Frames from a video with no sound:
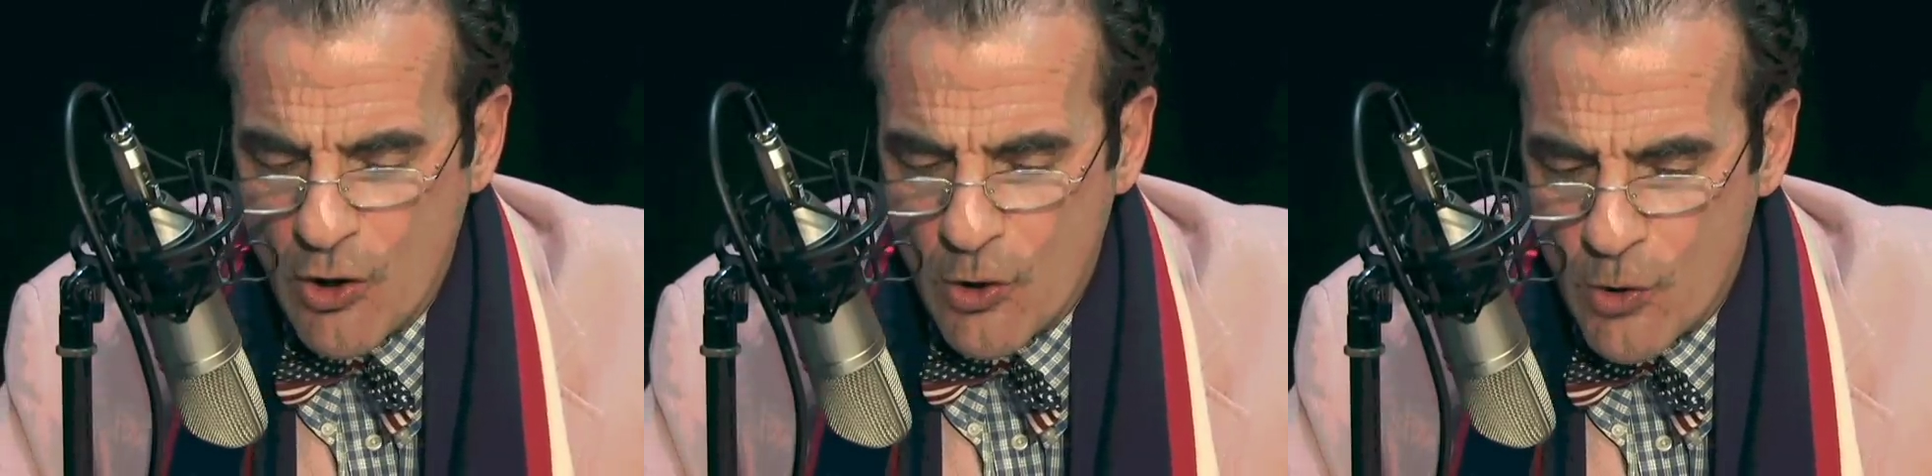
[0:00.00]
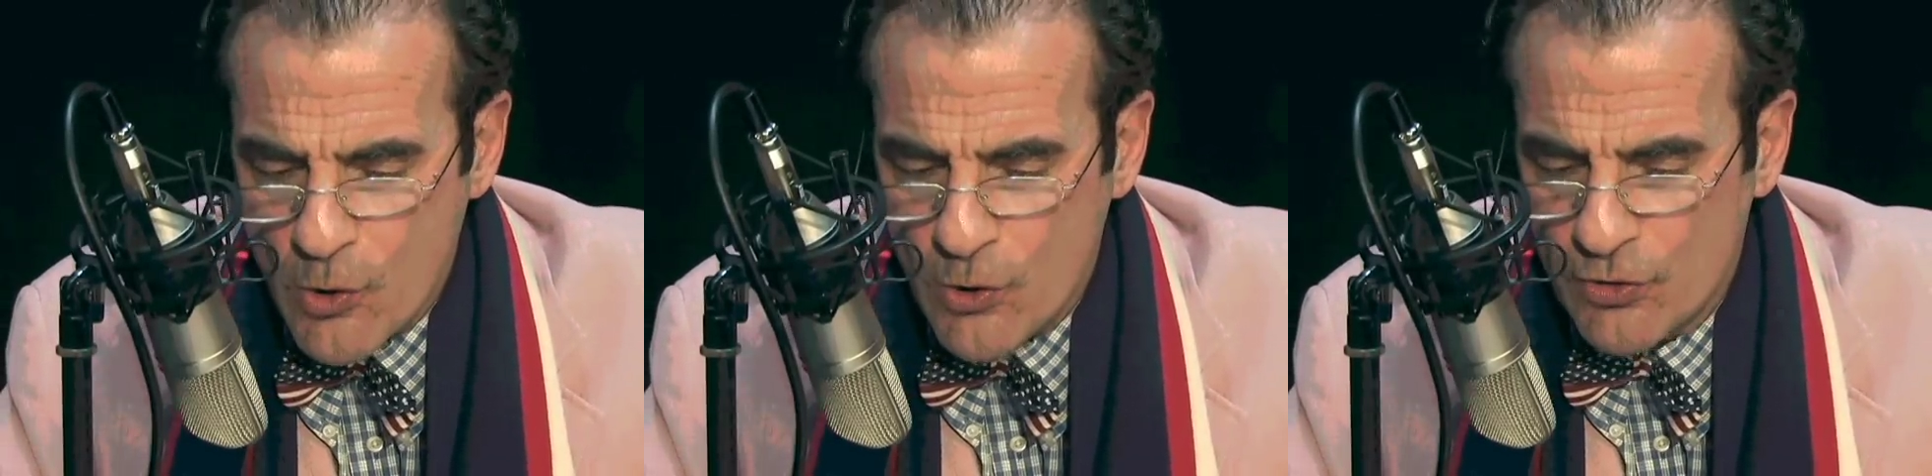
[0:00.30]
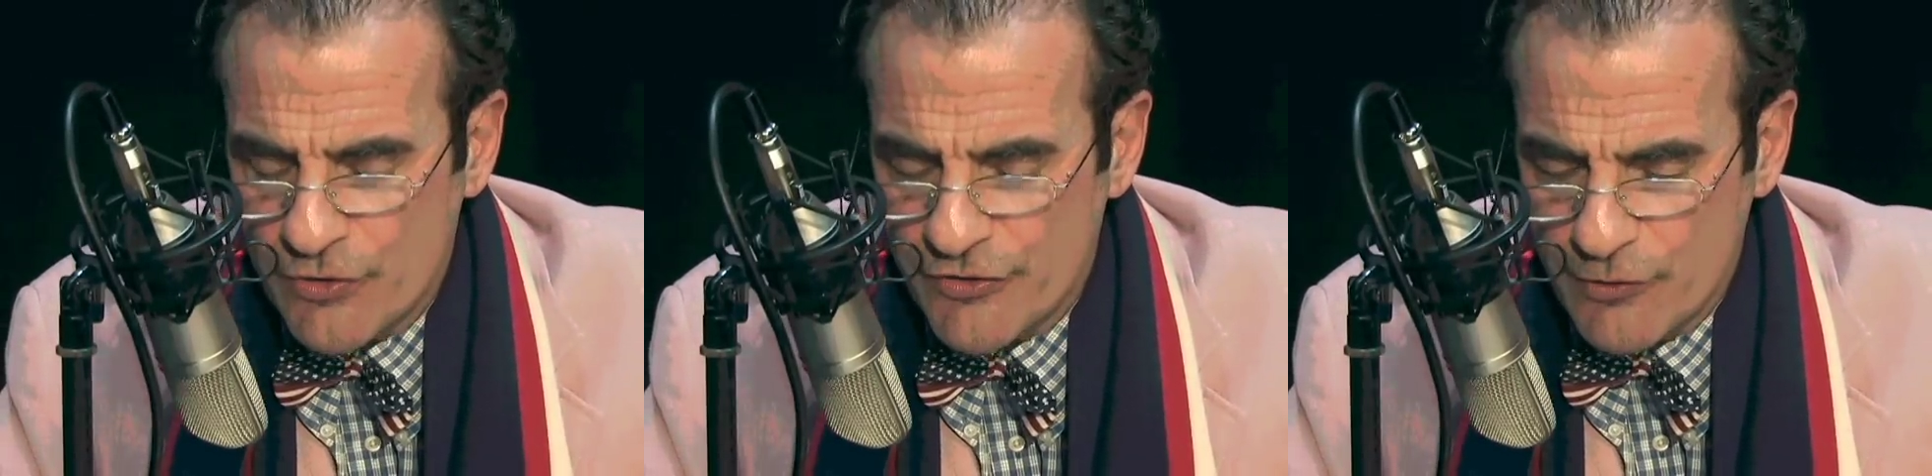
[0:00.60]

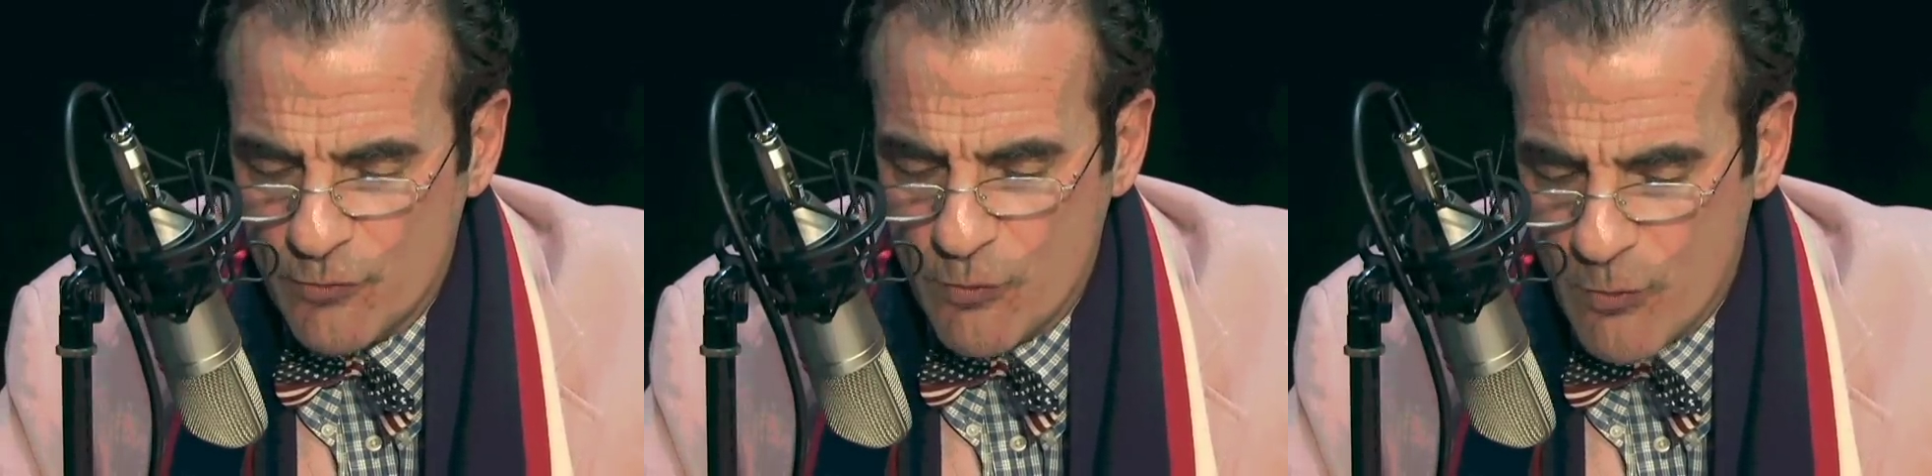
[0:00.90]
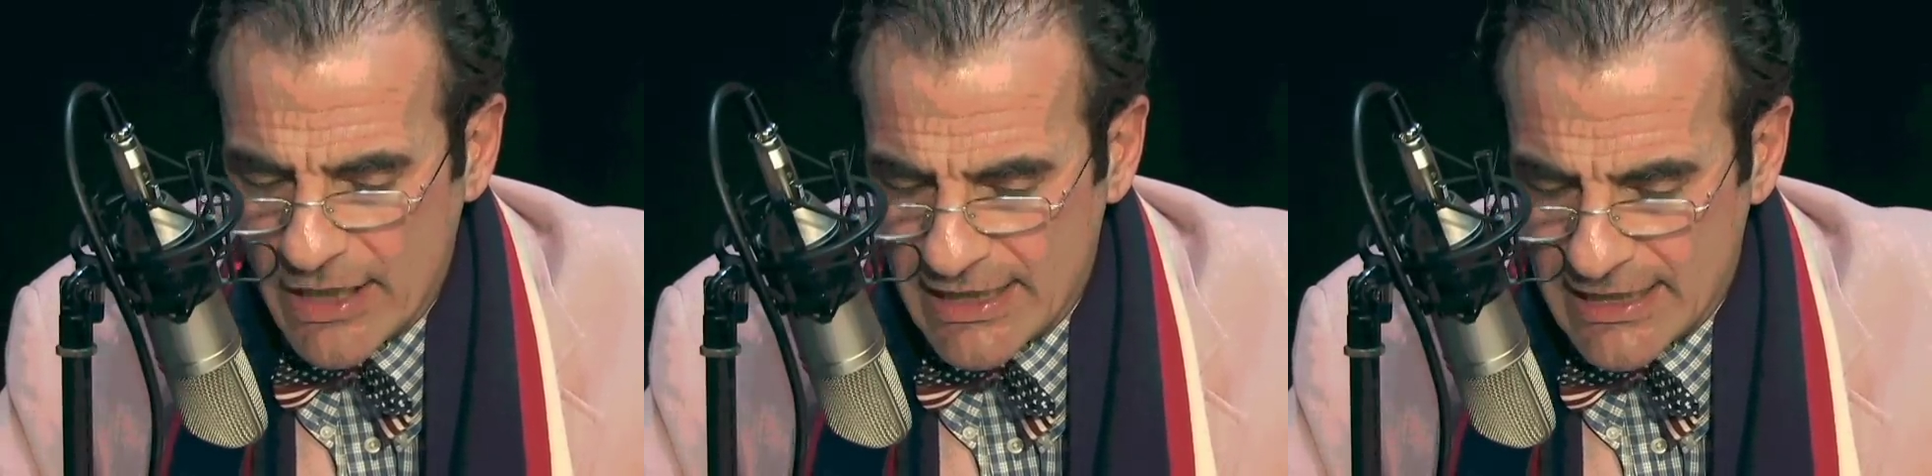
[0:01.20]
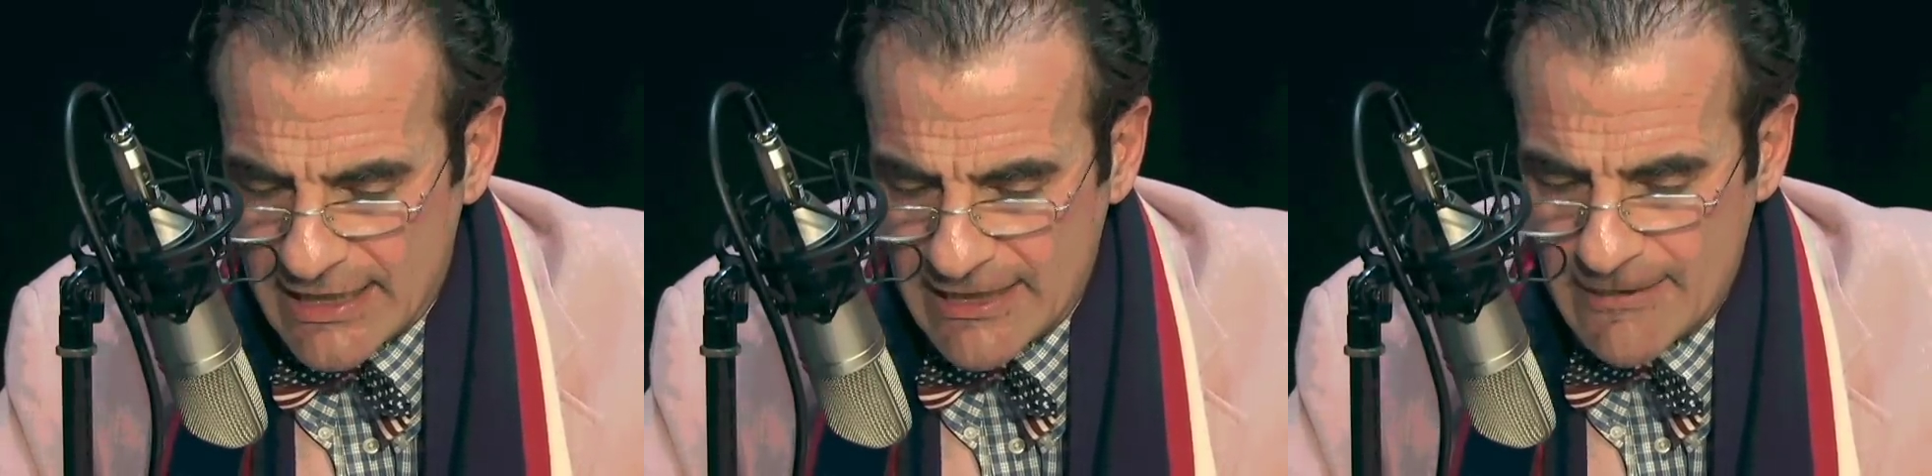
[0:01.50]
all the
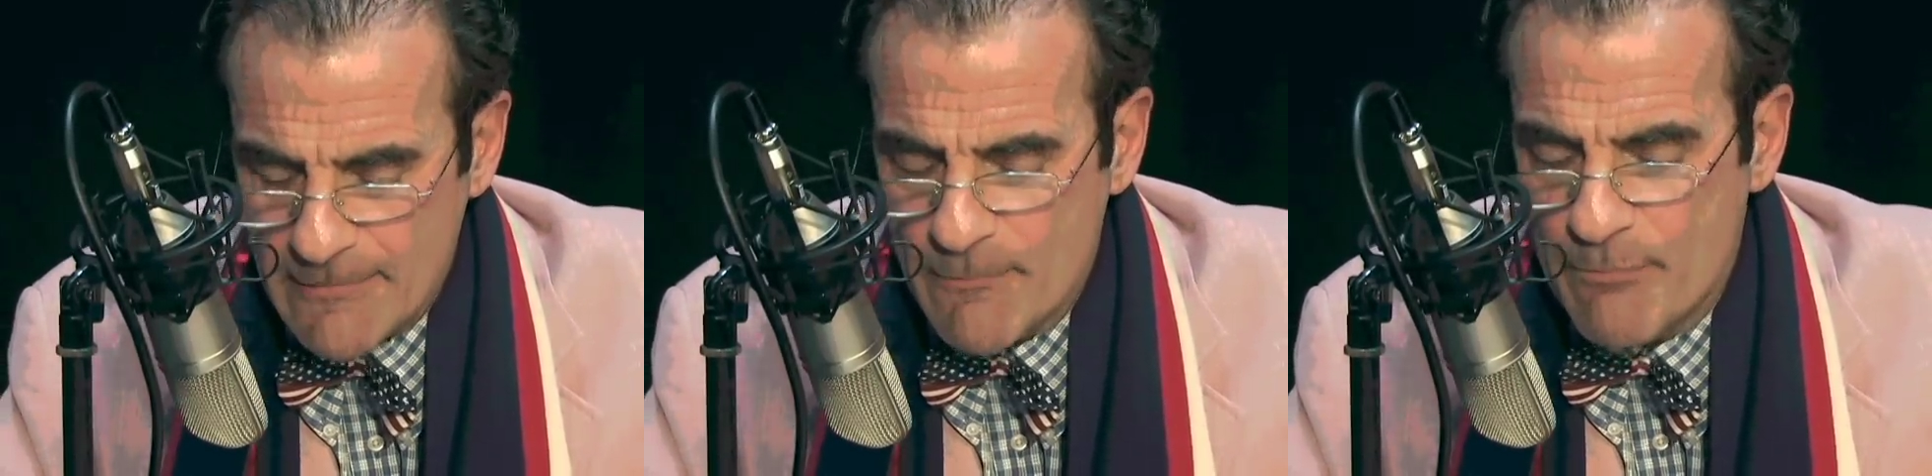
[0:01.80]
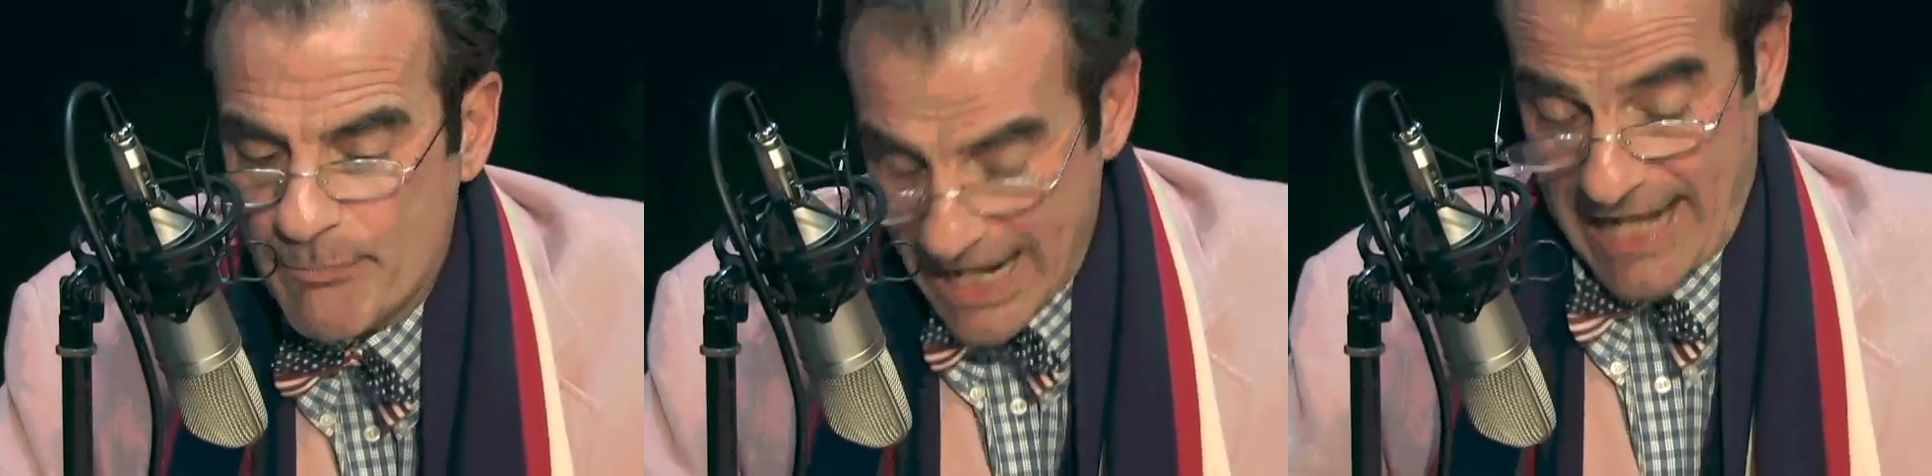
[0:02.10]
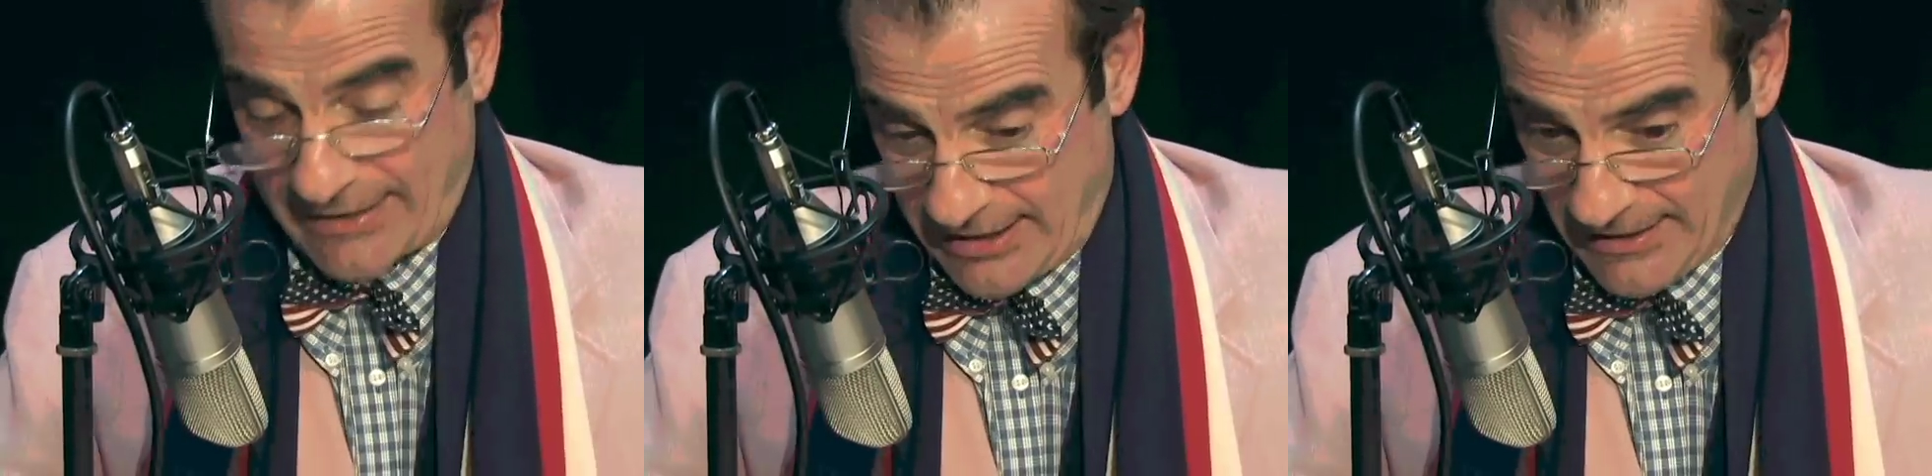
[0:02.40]
way
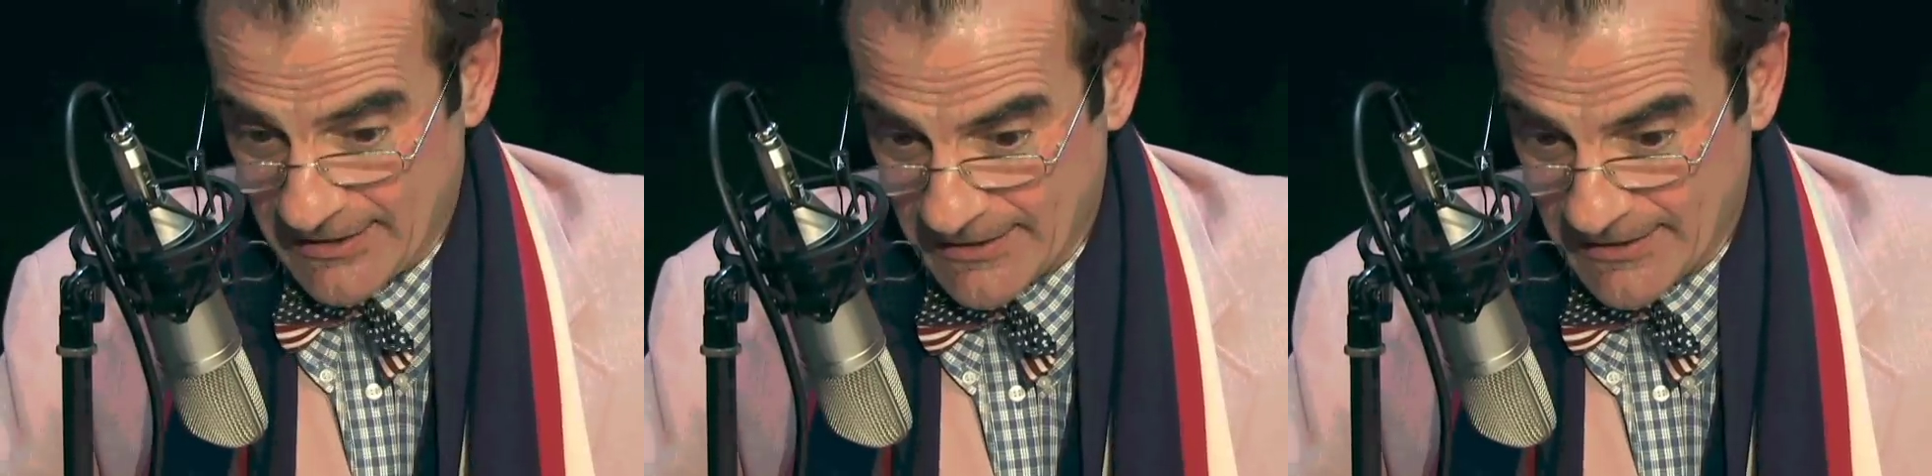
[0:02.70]
back